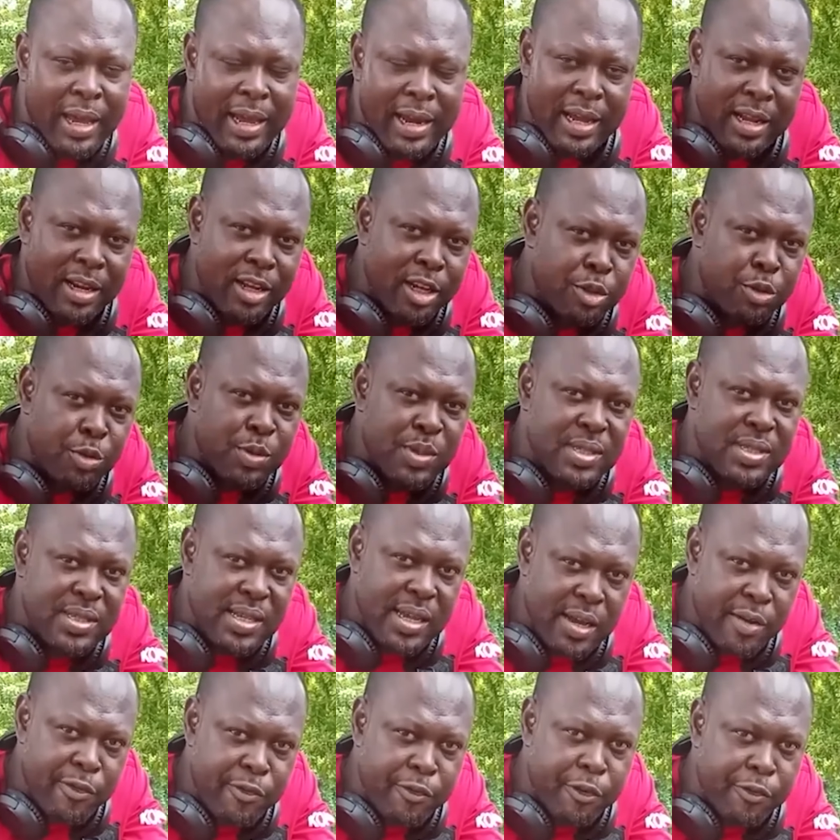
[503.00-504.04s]
for to become a
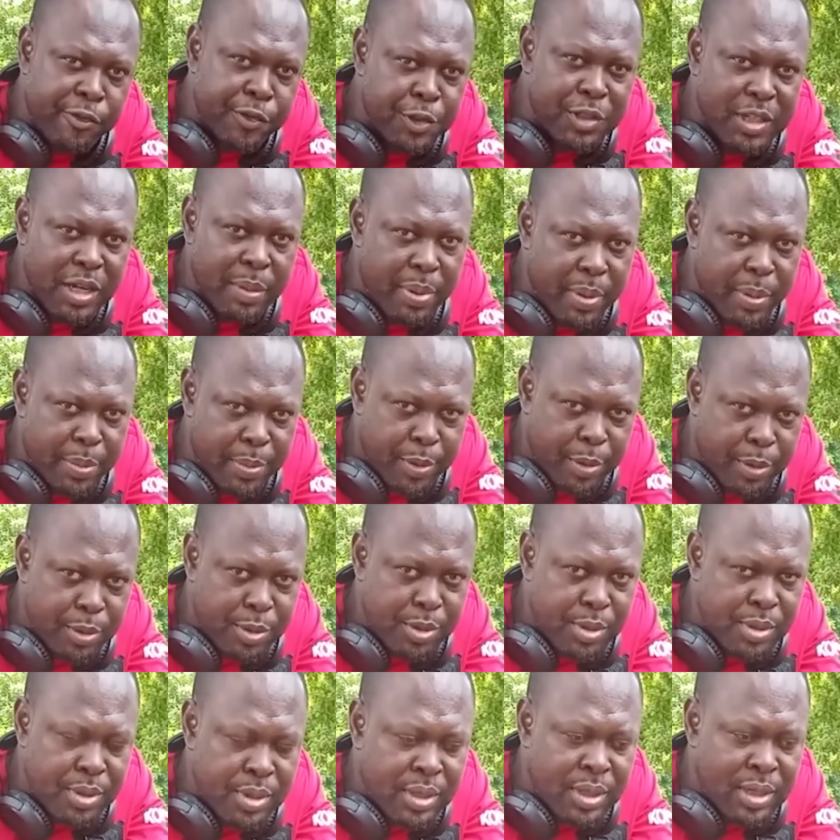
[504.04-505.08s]
cinematographer, or
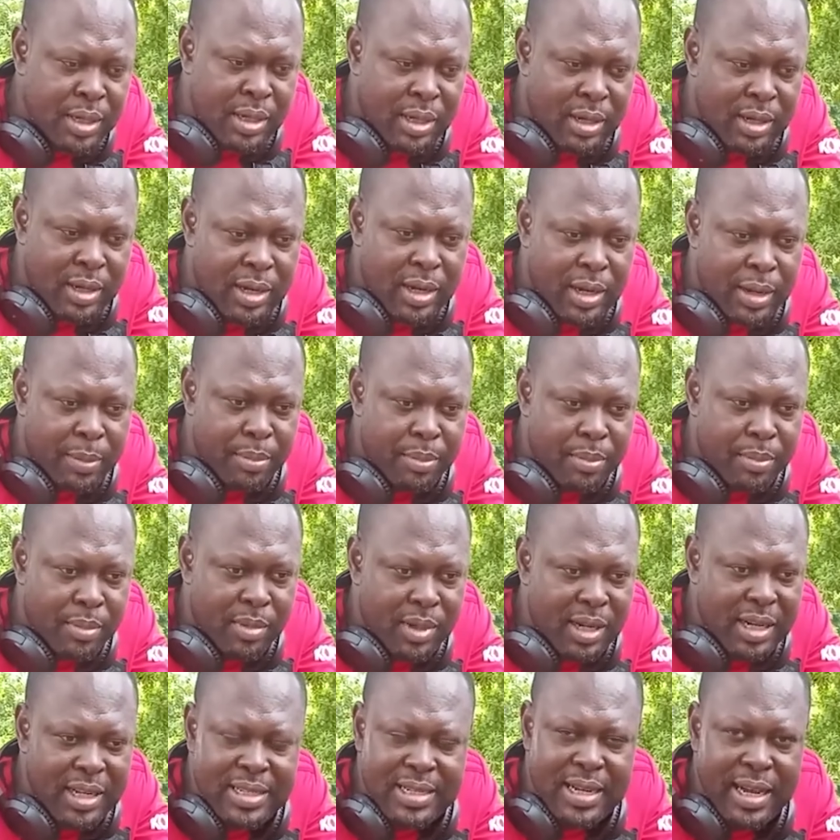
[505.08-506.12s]
he created
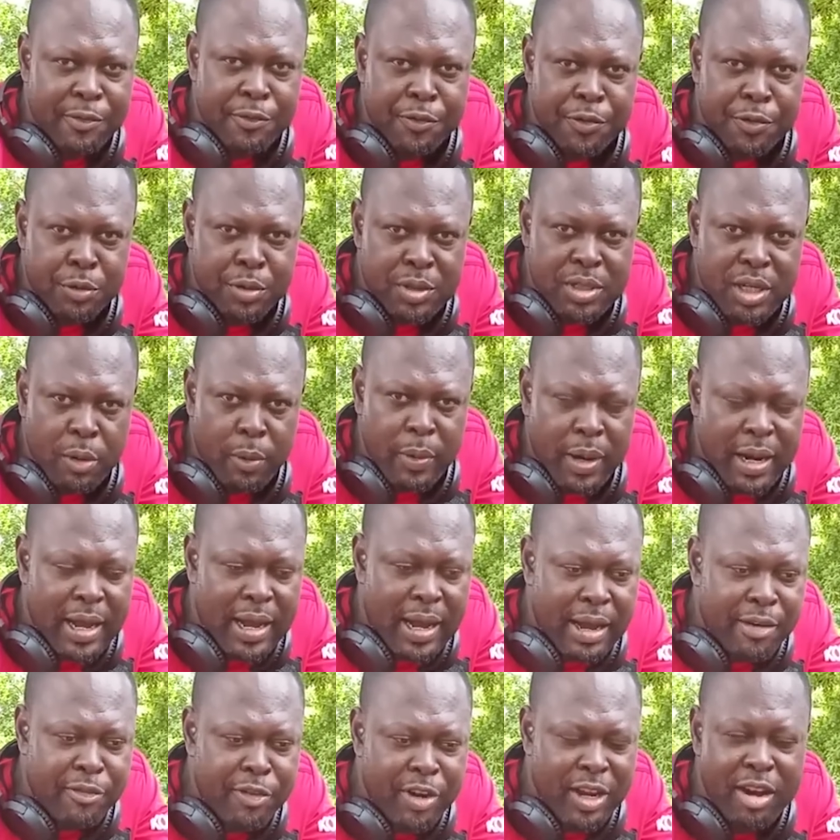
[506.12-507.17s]
kind of the
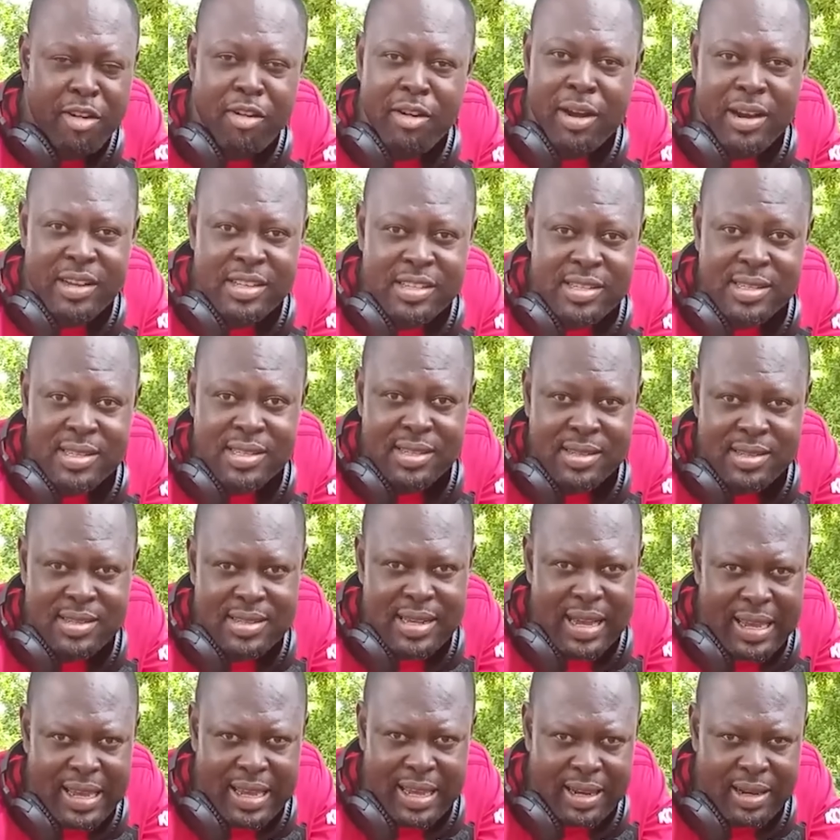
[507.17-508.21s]
very good environment for
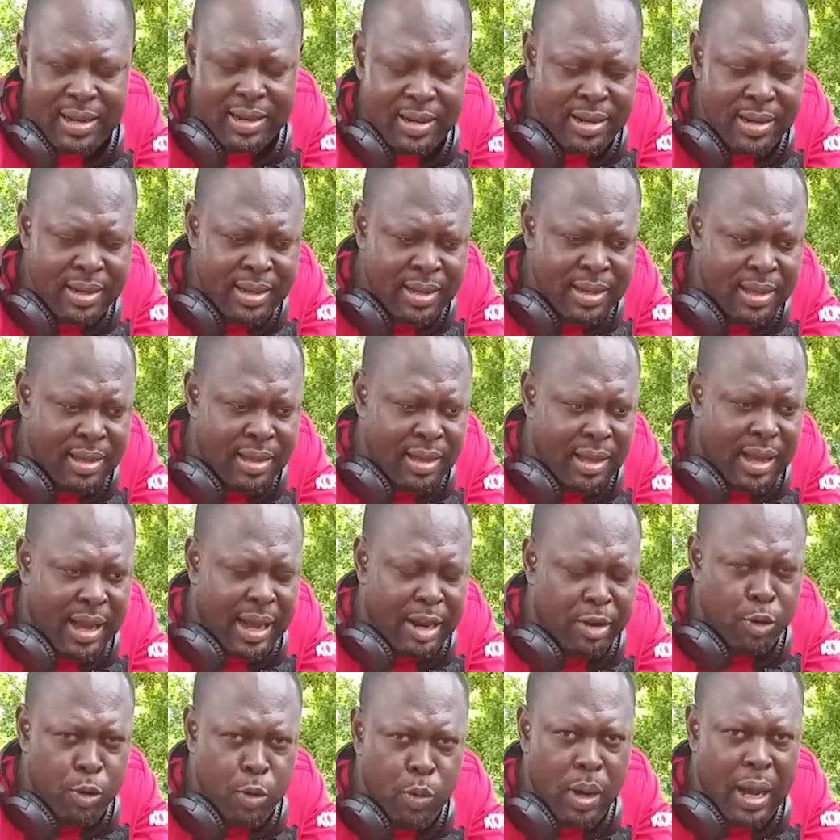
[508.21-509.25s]
me to be here
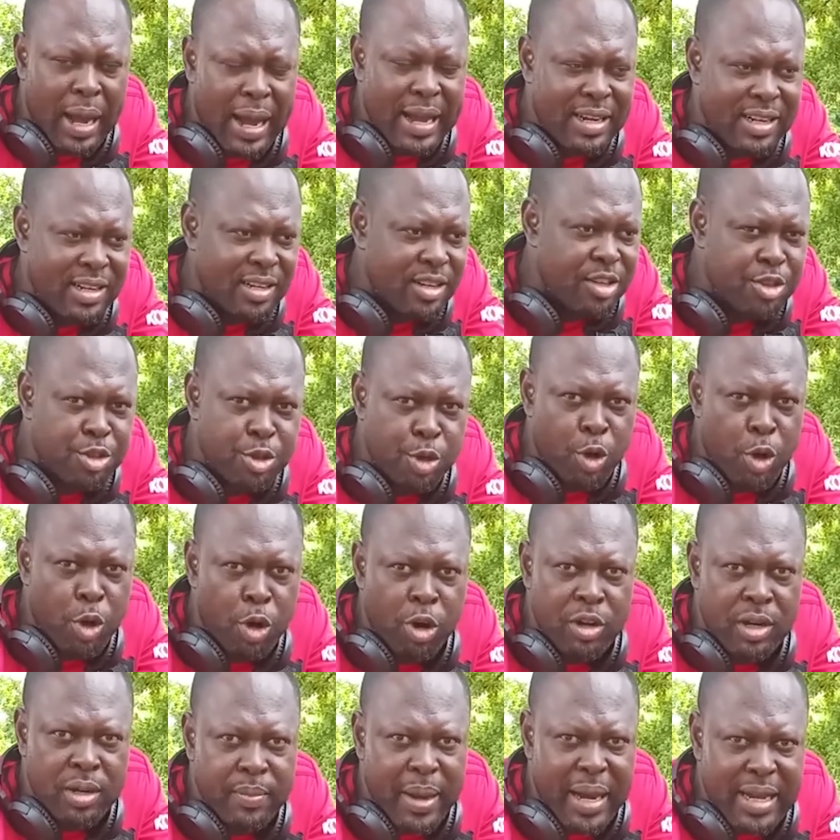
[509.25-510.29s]
today, to even
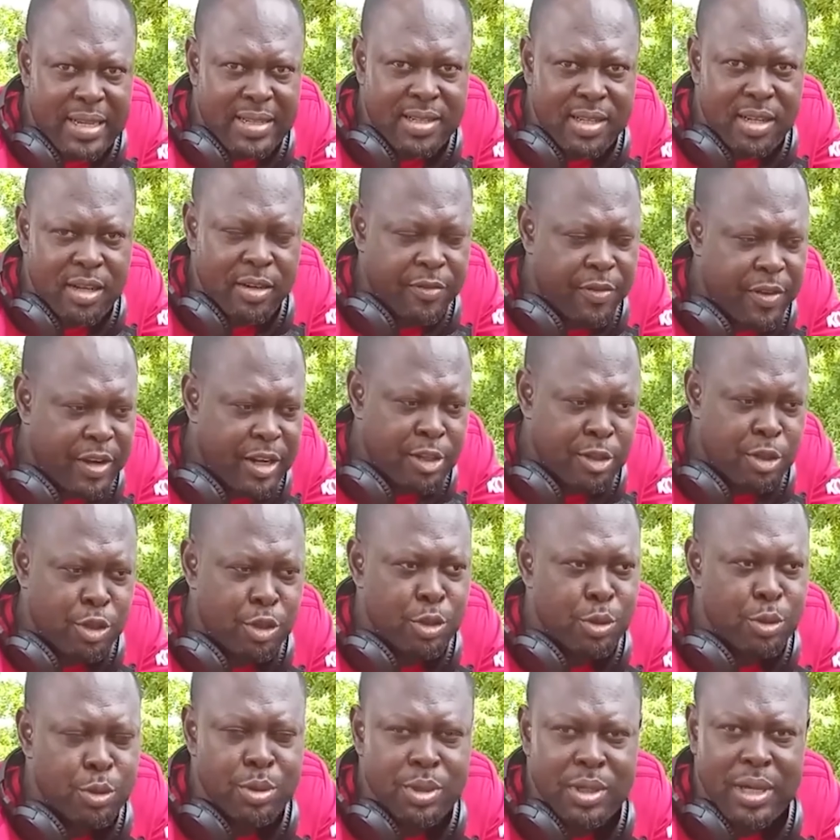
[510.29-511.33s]
be talking to you
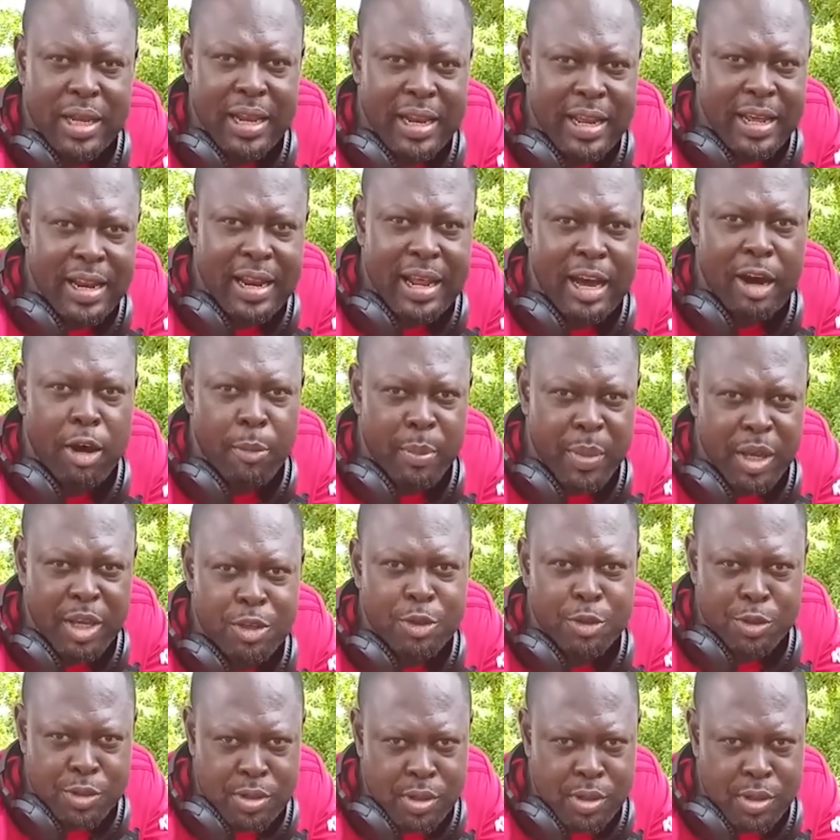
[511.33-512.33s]
guys who have virtually